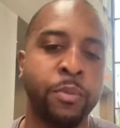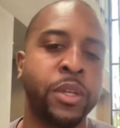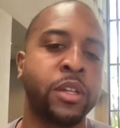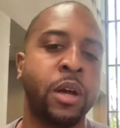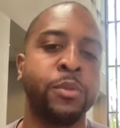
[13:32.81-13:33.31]
It
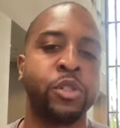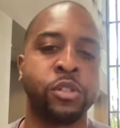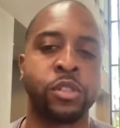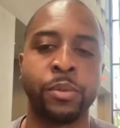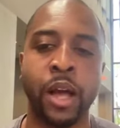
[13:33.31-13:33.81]
becomes your
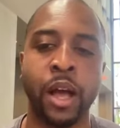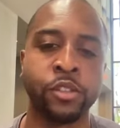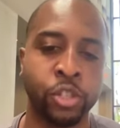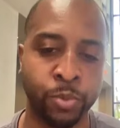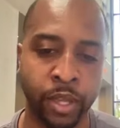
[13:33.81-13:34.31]

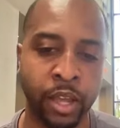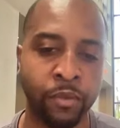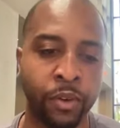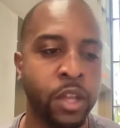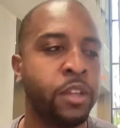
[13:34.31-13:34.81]
subconscious
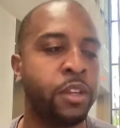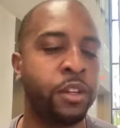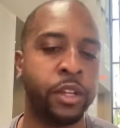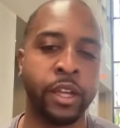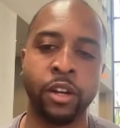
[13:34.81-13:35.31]
behavior. You
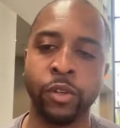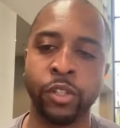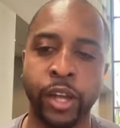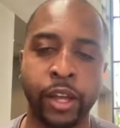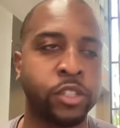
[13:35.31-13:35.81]
get a
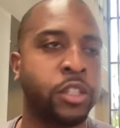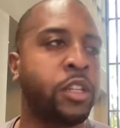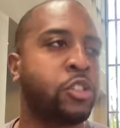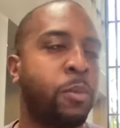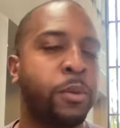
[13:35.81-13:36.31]
rejection,
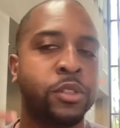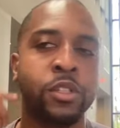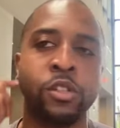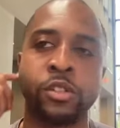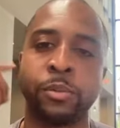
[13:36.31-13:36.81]
it's almost
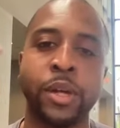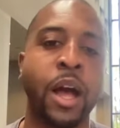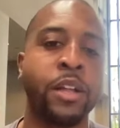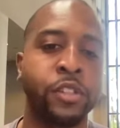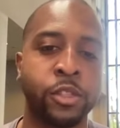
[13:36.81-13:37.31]
in your
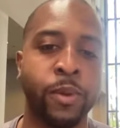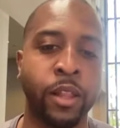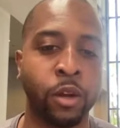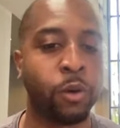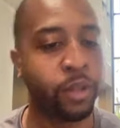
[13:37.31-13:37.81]
subconscious
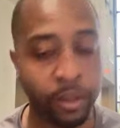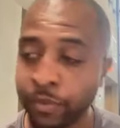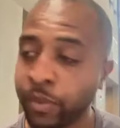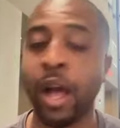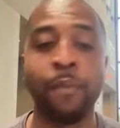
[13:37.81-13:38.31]
mind. Like, okay,
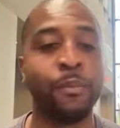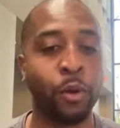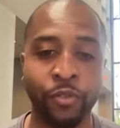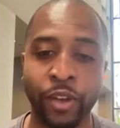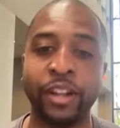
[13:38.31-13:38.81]
I'm
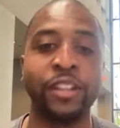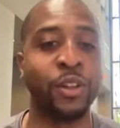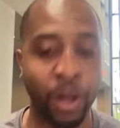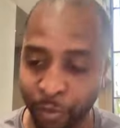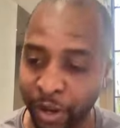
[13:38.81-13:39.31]
motivated. You
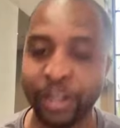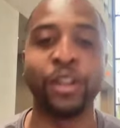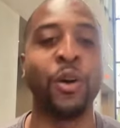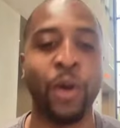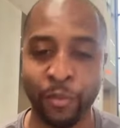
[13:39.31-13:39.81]
know, I'm ready to
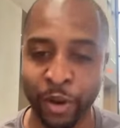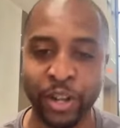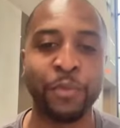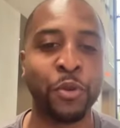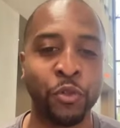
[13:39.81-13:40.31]
go. I'm ready
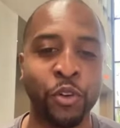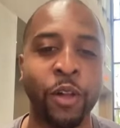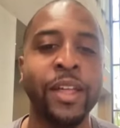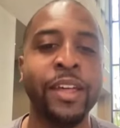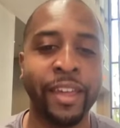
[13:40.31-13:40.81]
to move
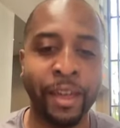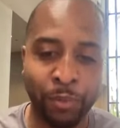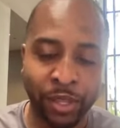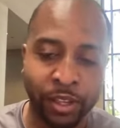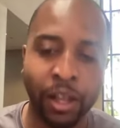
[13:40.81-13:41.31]
on. It
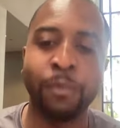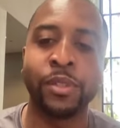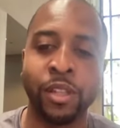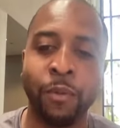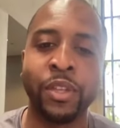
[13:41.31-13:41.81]

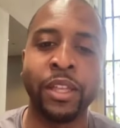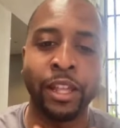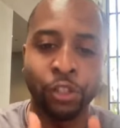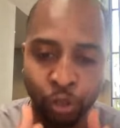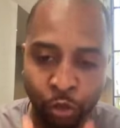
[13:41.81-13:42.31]
becomes something
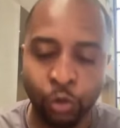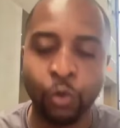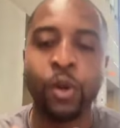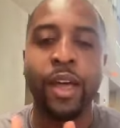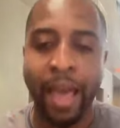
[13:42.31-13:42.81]
that
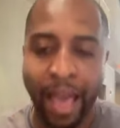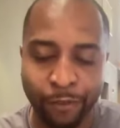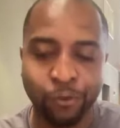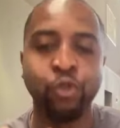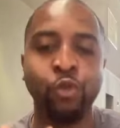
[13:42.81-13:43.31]
you
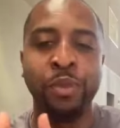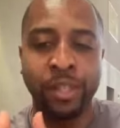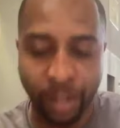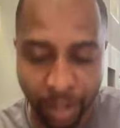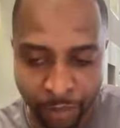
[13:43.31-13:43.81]
have to
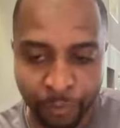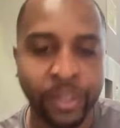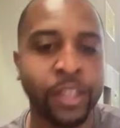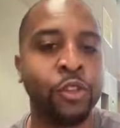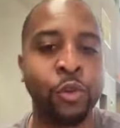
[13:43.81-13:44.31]
become.
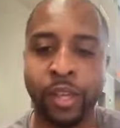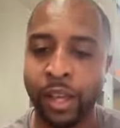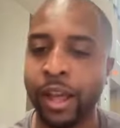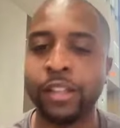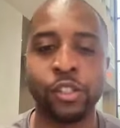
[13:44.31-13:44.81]
You
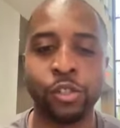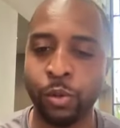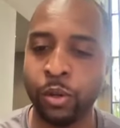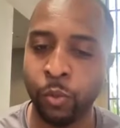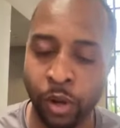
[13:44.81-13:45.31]
cannot just
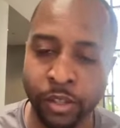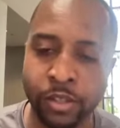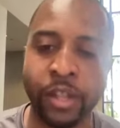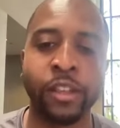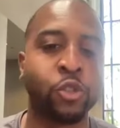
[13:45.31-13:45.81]
do it
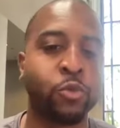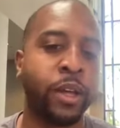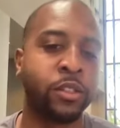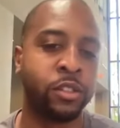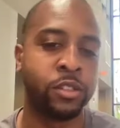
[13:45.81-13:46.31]
once and
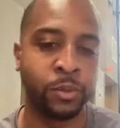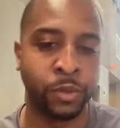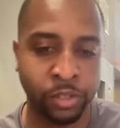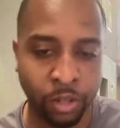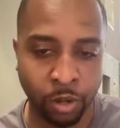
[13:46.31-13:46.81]
expect to see
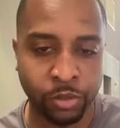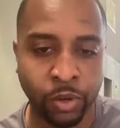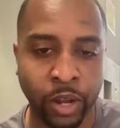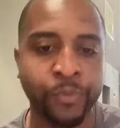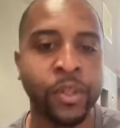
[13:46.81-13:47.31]
results,
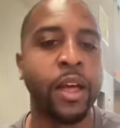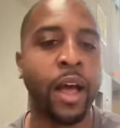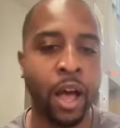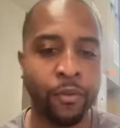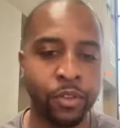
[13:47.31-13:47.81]
right?
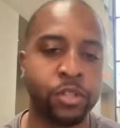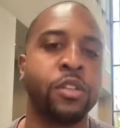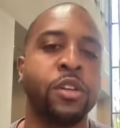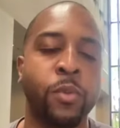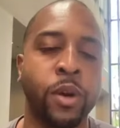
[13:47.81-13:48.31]

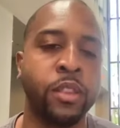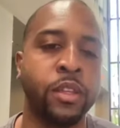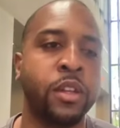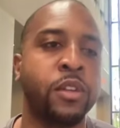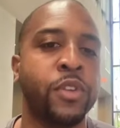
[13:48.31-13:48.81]
Obviously, you're one of
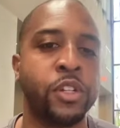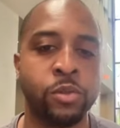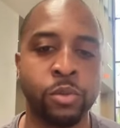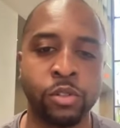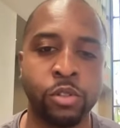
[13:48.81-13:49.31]
the
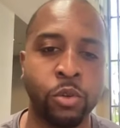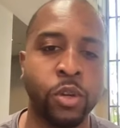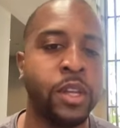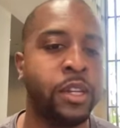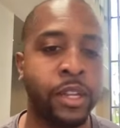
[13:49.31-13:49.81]
individuals who
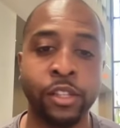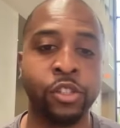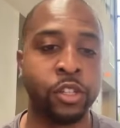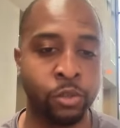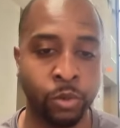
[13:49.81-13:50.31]
didn't
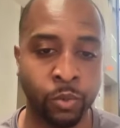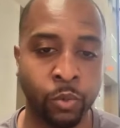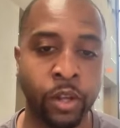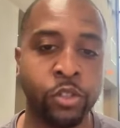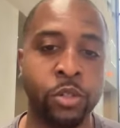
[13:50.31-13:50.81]
just do it
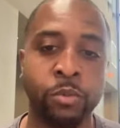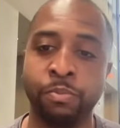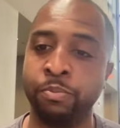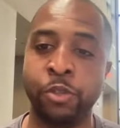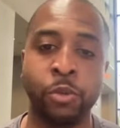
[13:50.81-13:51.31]
once. You
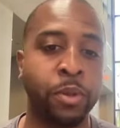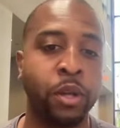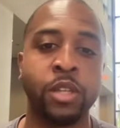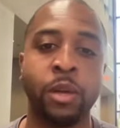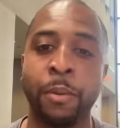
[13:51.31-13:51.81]
you
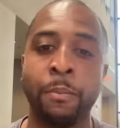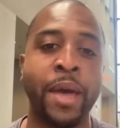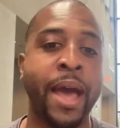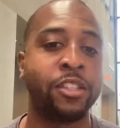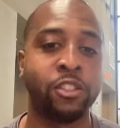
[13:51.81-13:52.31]
built up a
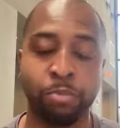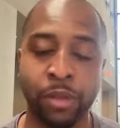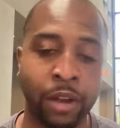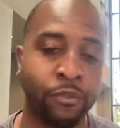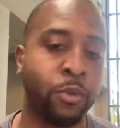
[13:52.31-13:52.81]
massive
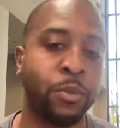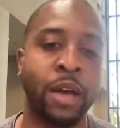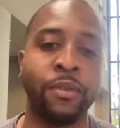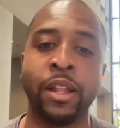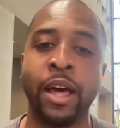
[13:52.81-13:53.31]
platform. You
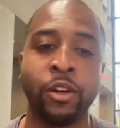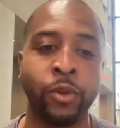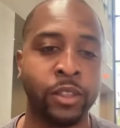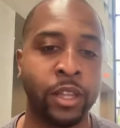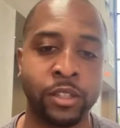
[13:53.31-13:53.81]
have a lot of
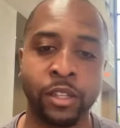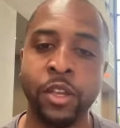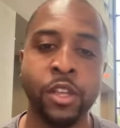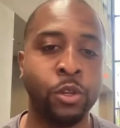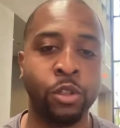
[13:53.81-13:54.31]
great things. And
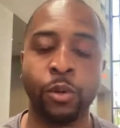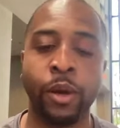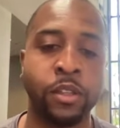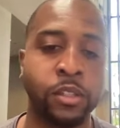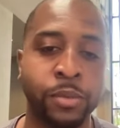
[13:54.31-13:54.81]
you threw
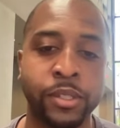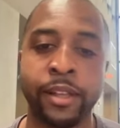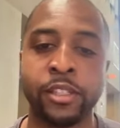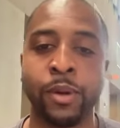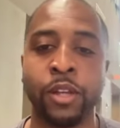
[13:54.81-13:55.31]
out some
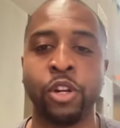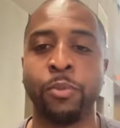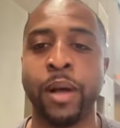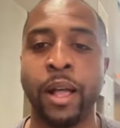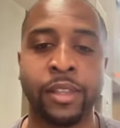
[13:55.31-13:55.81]
stats about your
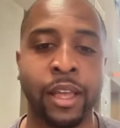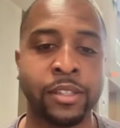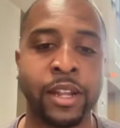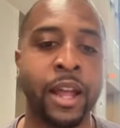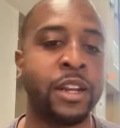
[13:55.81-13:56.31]
podcast
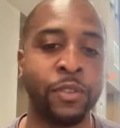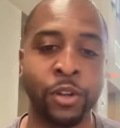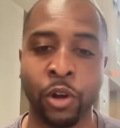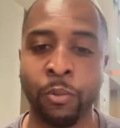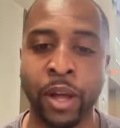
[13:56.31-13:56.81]
that I didn't even
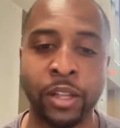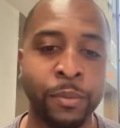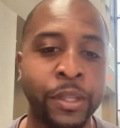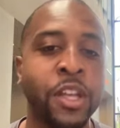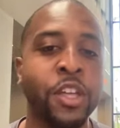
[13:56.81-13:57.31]
know about. I
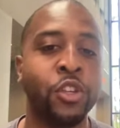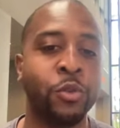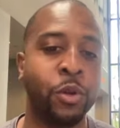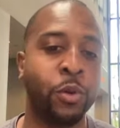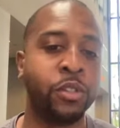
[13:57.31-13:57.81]
mean,
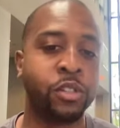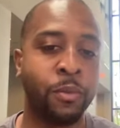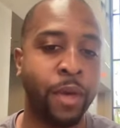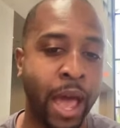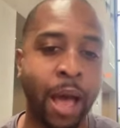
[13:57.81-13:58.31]
you're doing
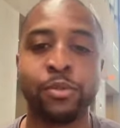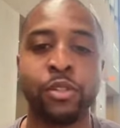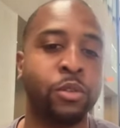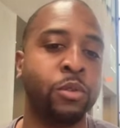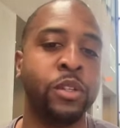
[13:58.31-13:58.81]
some
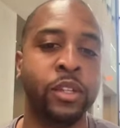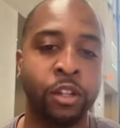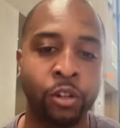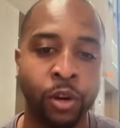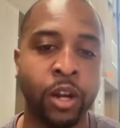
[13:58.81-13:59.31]
absolutely
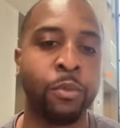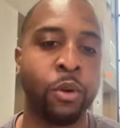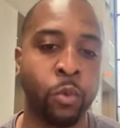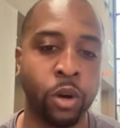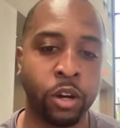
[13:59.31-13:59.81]

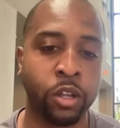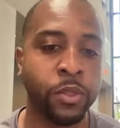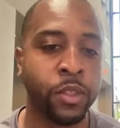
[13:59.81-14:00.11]
incredible work.